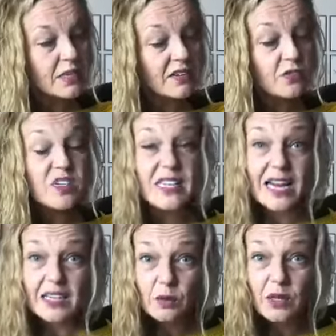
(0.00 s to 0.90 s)
if you did not
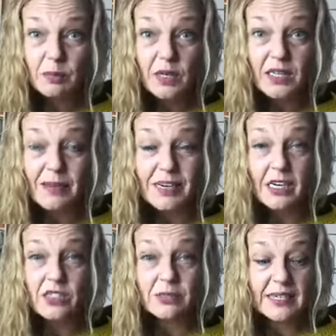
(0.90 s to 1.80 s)
get the workbook, let me
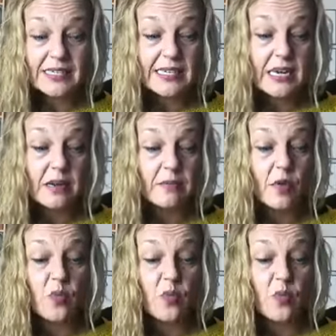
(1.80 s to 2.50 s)
know. Send me a DM